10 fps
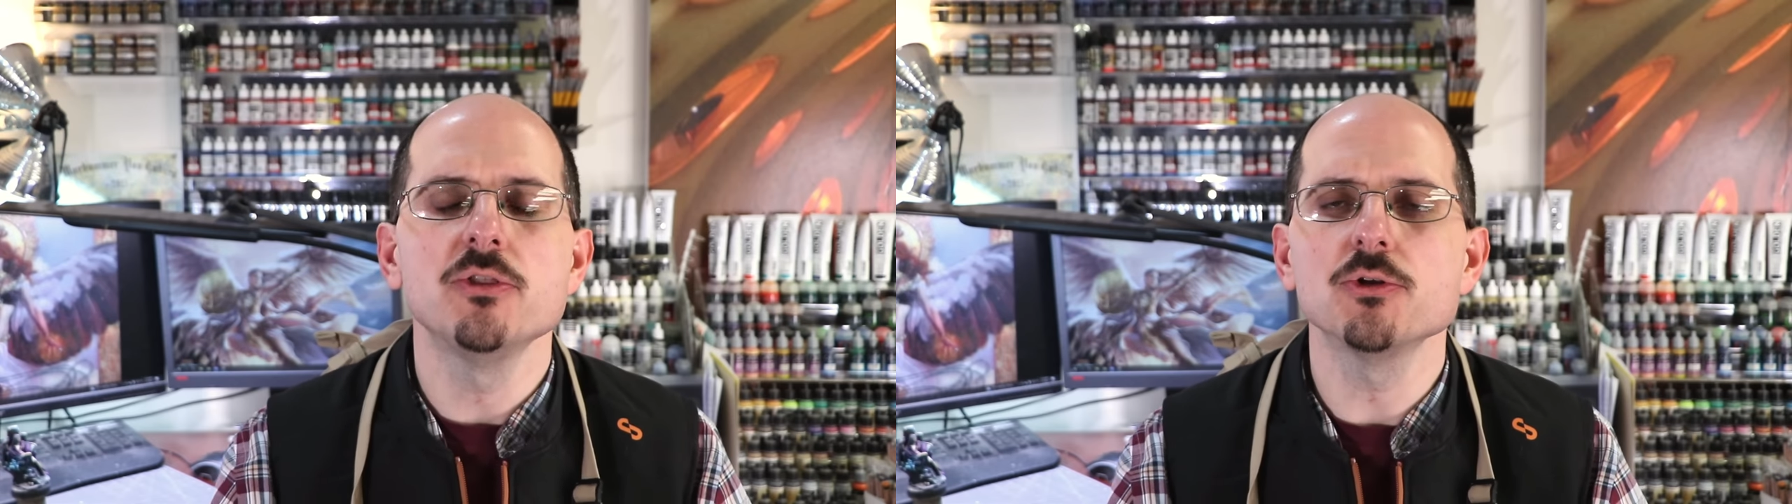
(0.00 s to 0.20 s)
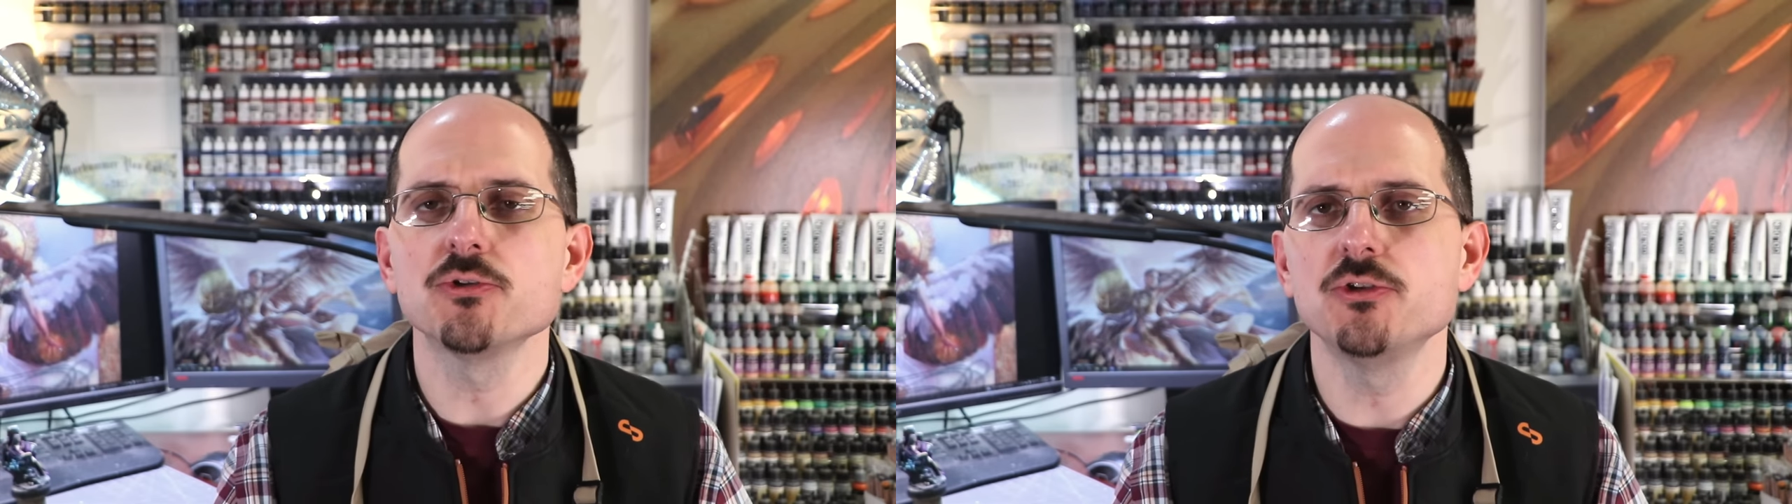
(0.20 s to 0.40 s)

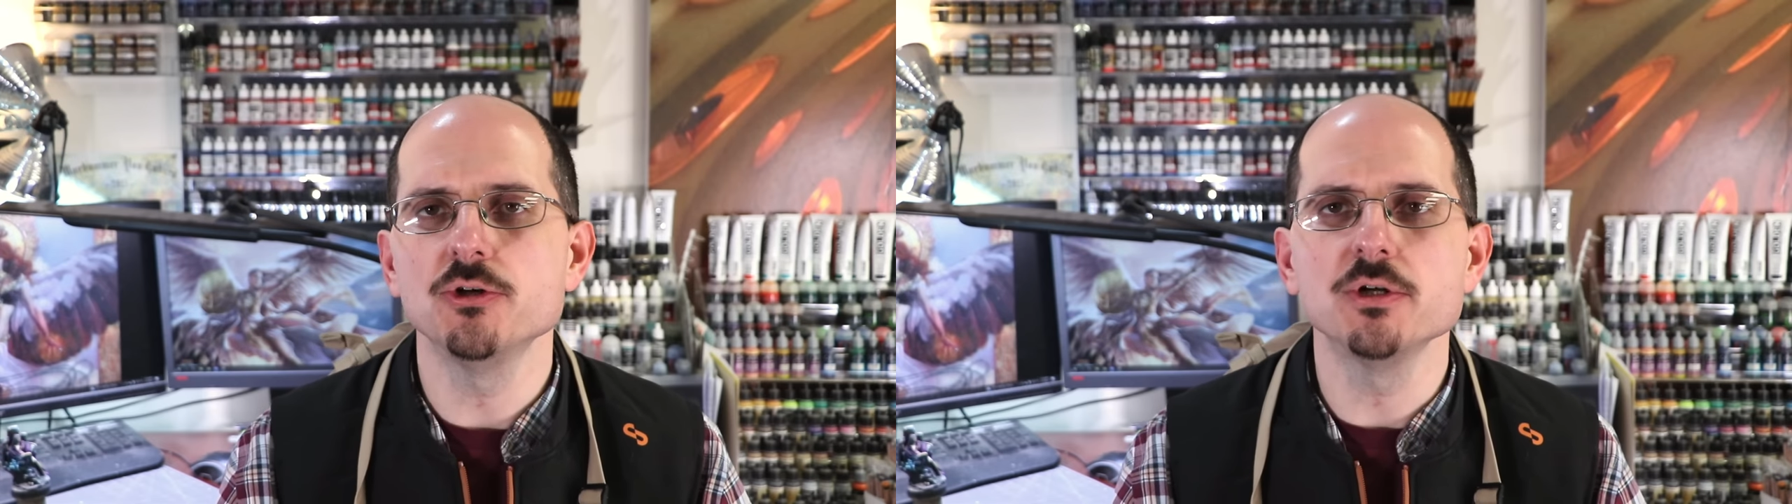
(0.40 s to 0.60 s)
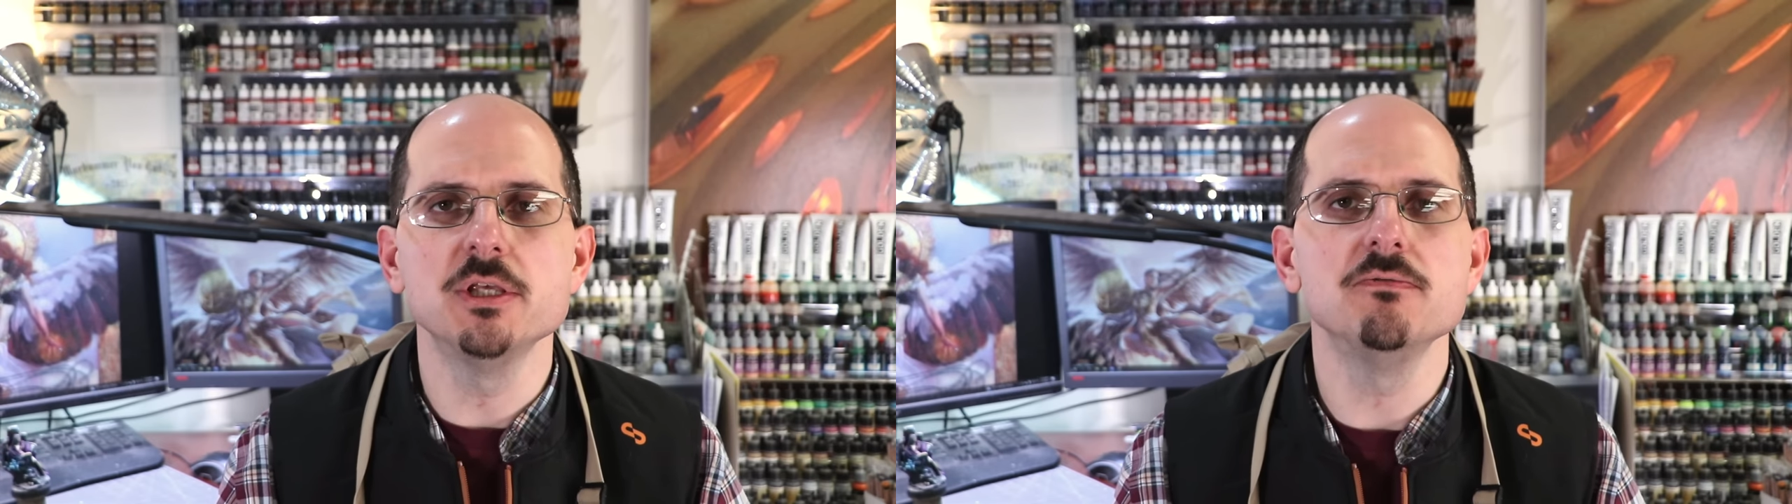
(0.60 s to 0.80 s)
that'll
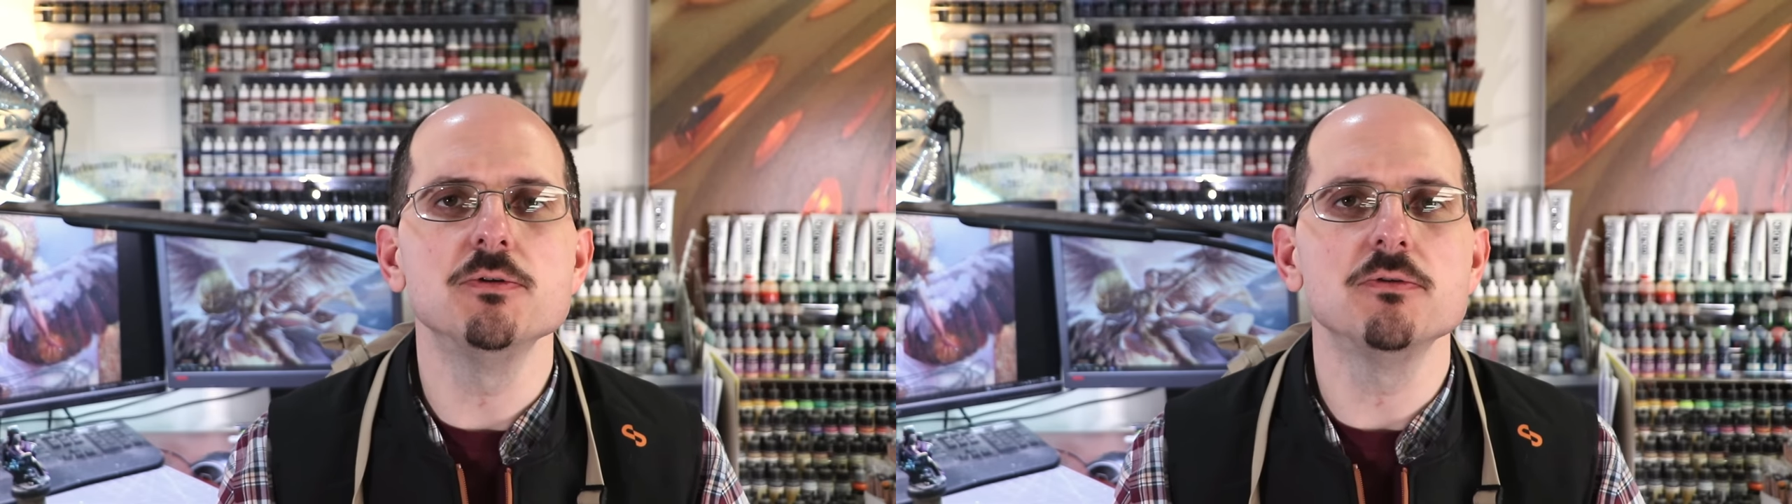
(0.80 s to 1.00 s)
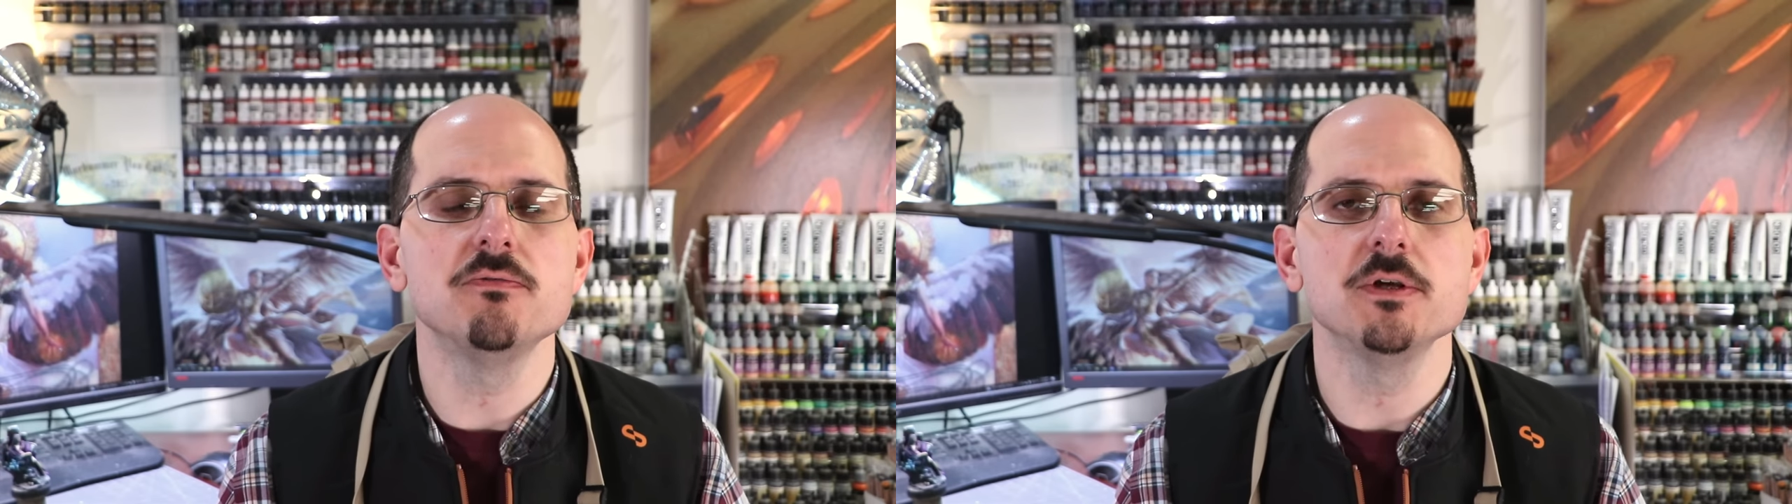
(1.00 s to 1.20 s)
still give
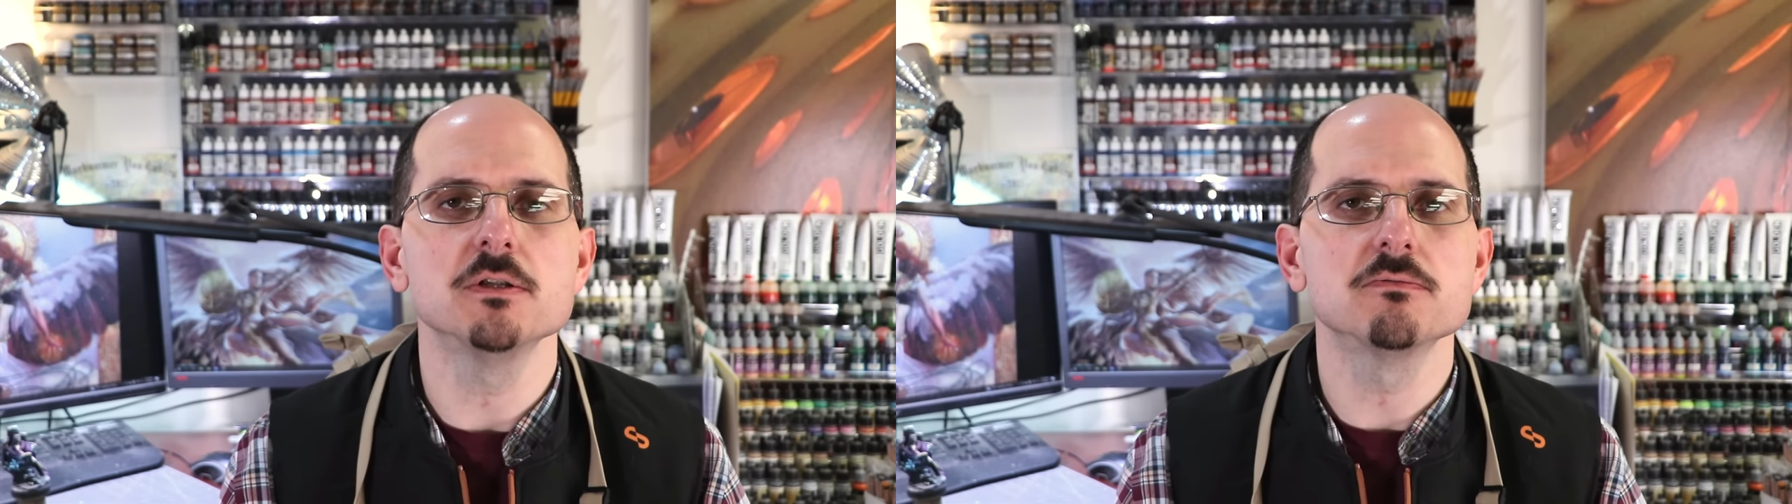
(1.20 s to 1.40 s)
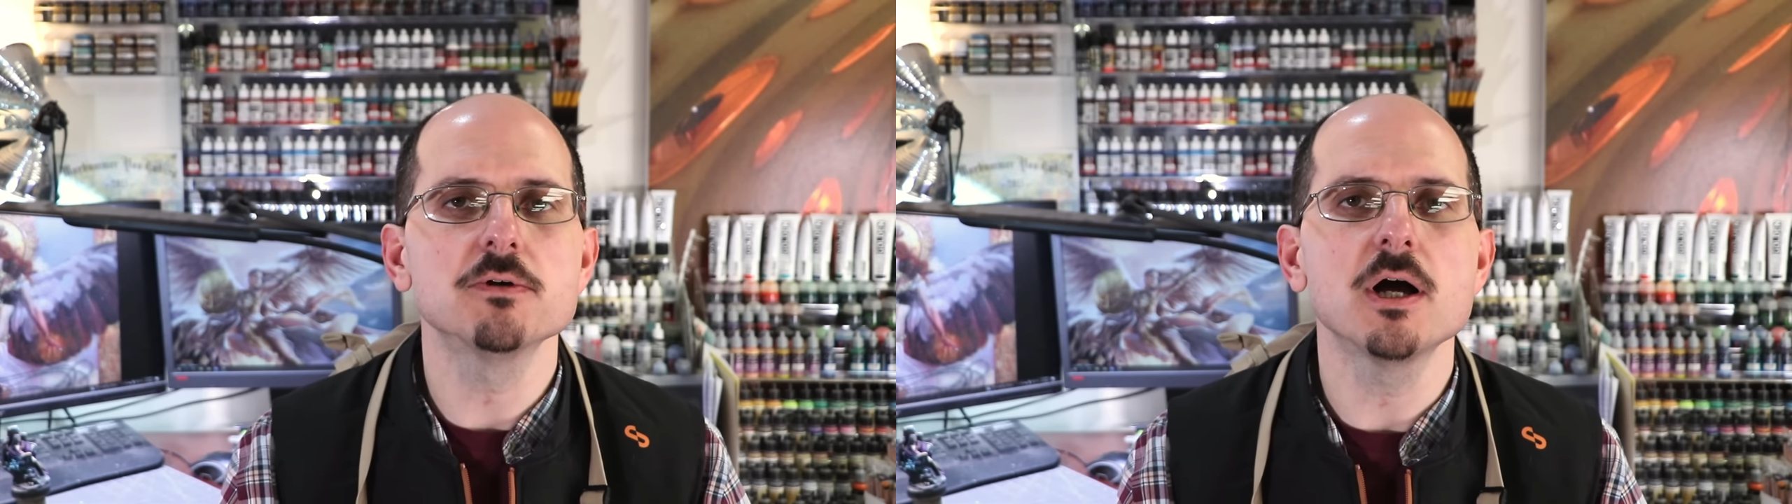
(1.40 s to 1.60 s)
you the
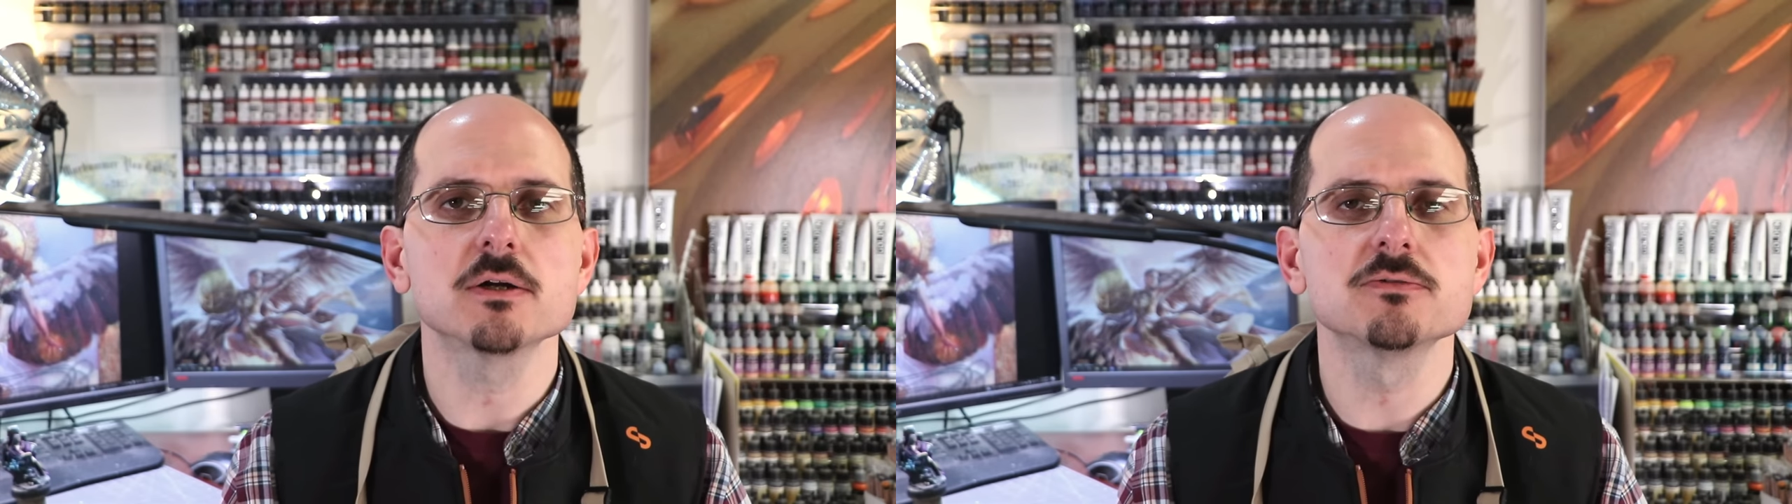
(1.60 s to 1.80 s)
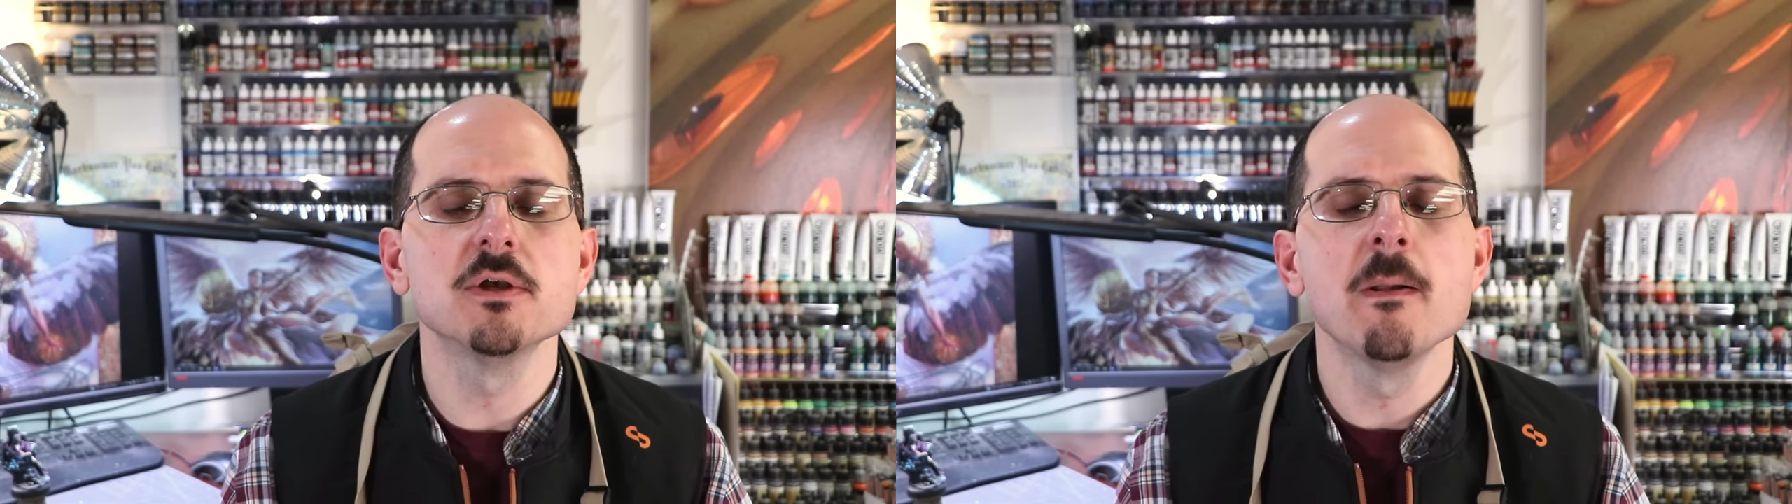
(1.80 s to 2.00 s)
feel of
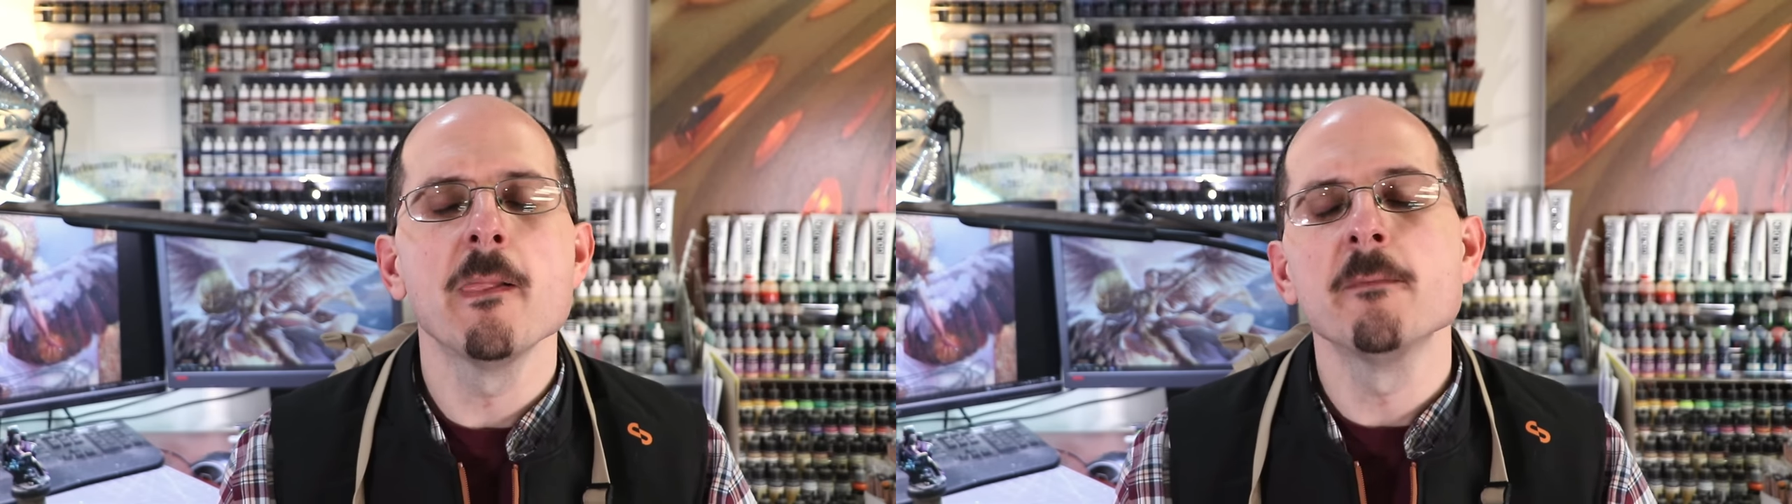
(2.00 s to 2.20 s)
rocks.